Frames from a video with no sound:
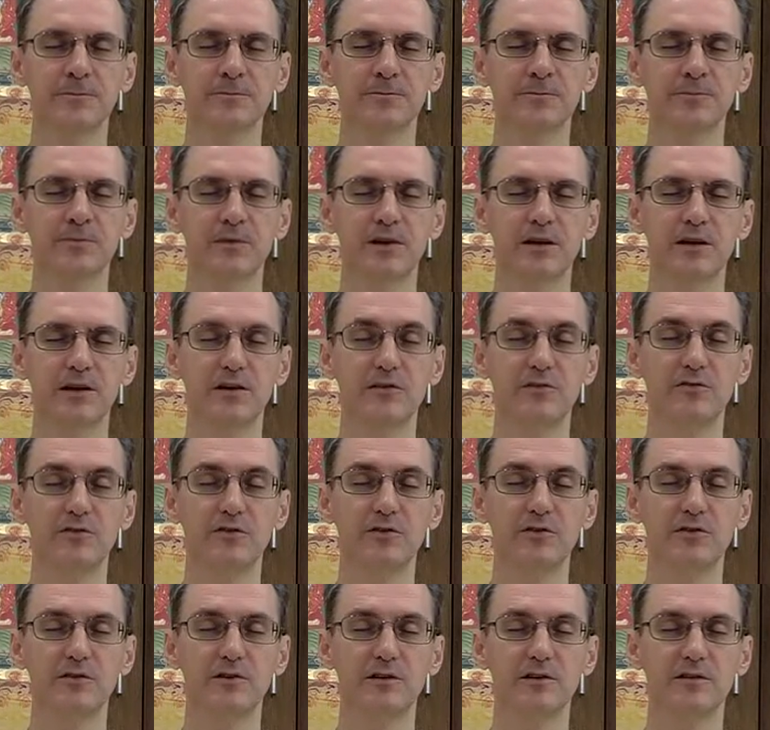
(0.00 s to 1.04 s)
if you
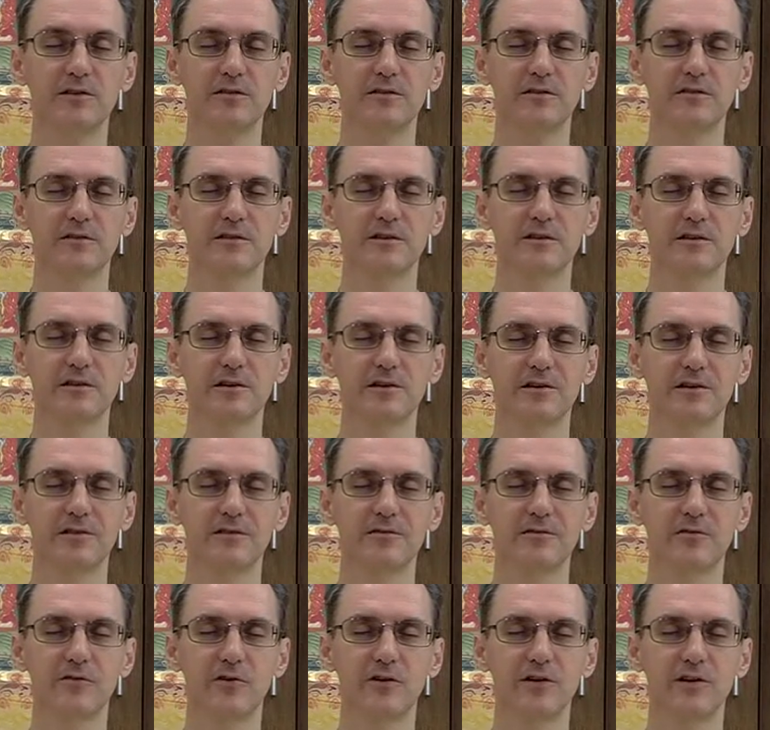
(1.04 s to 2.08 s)
can
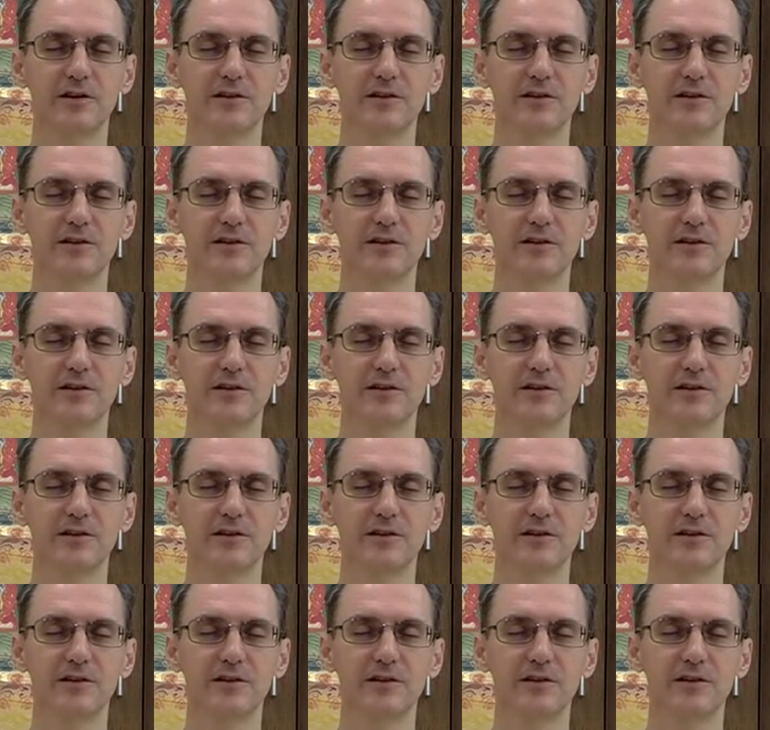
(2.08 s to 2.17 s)
avoid